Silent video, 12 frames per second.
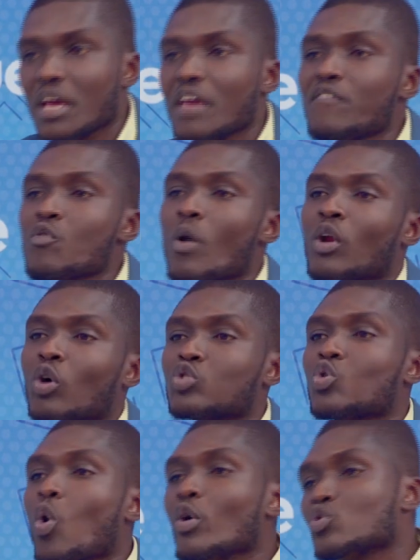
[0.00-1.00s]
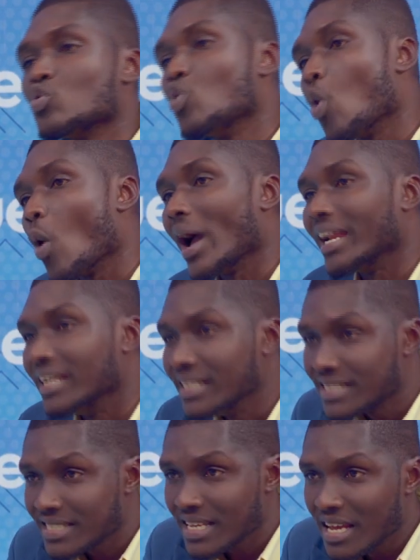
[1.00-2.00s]
If you were okay. not going to go
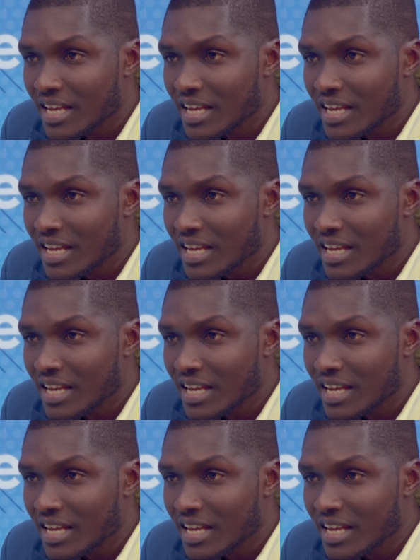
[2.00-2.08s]
elite,